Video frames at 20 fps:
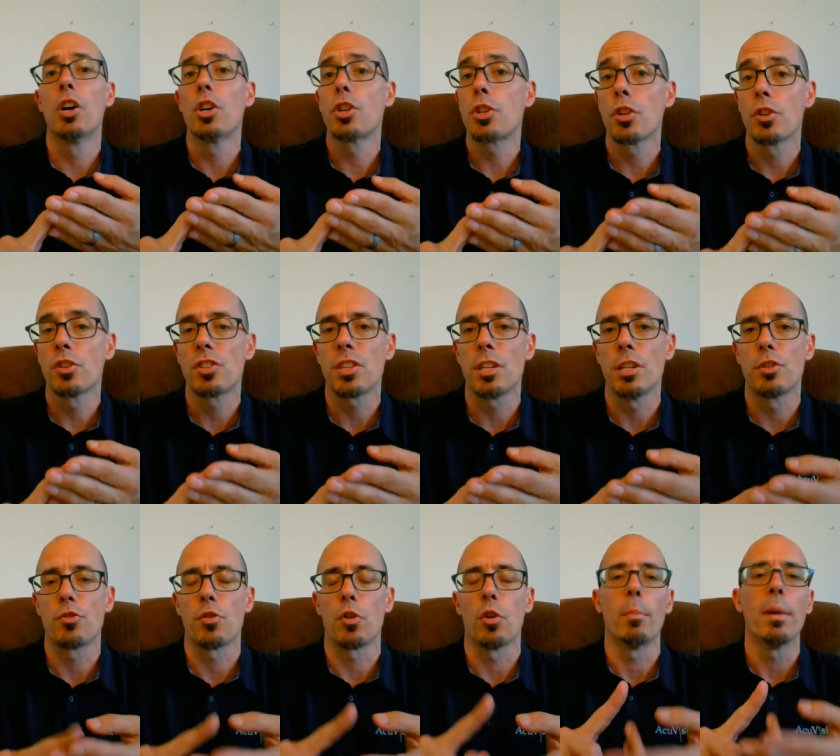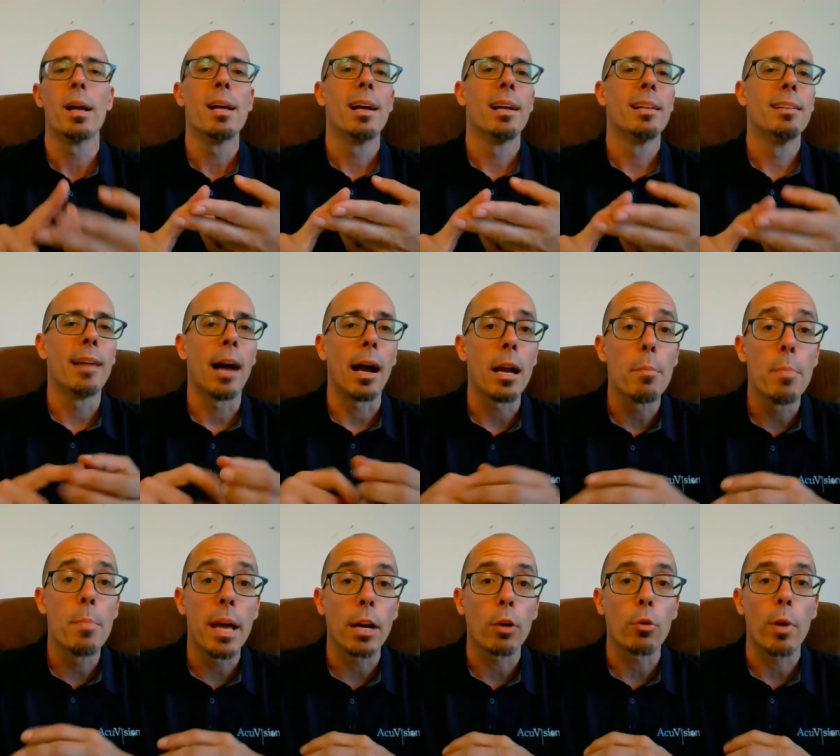Ushers syndrome,
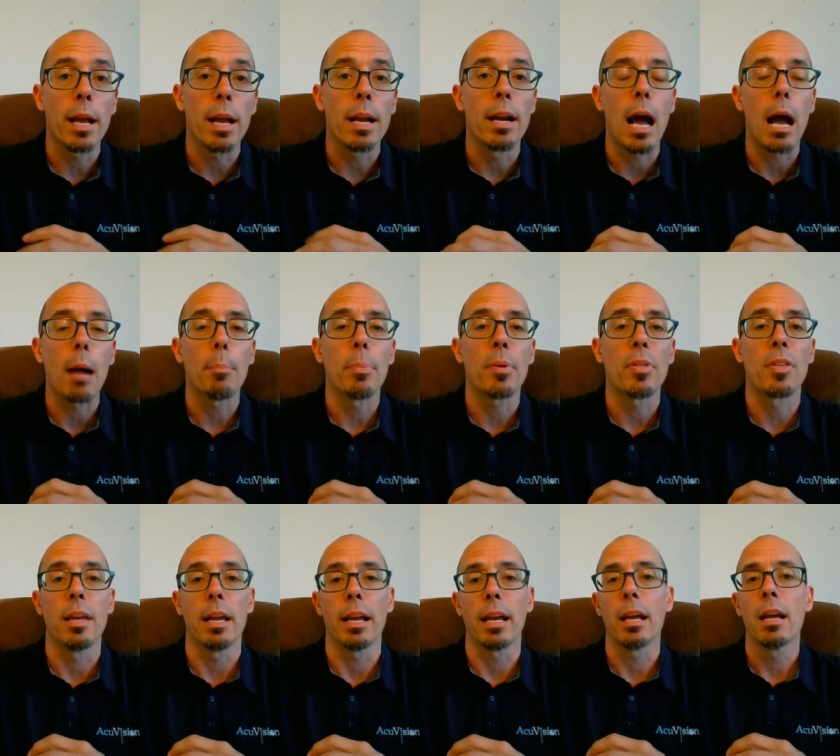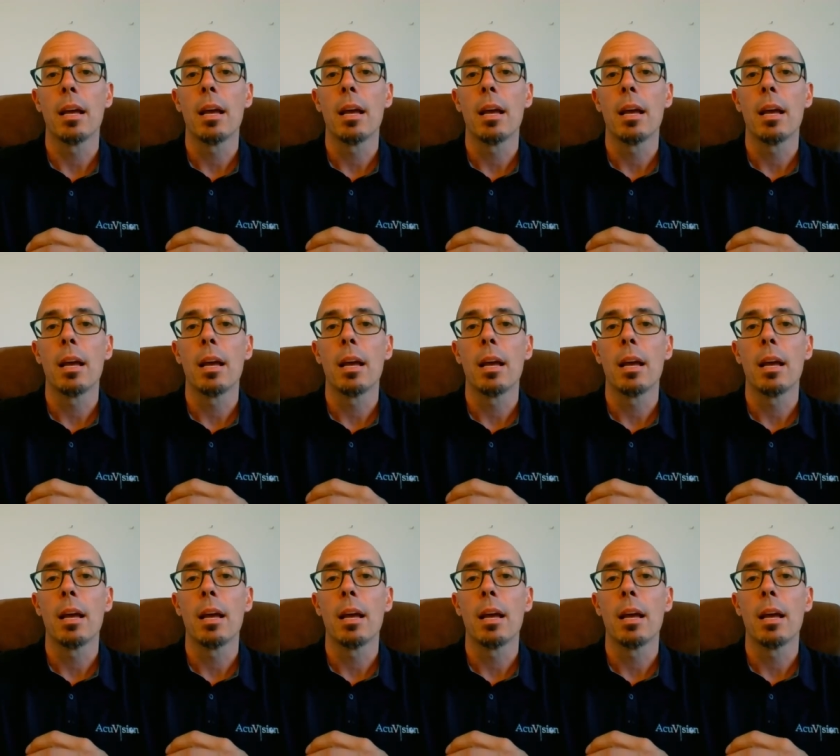diabetic retinopathy,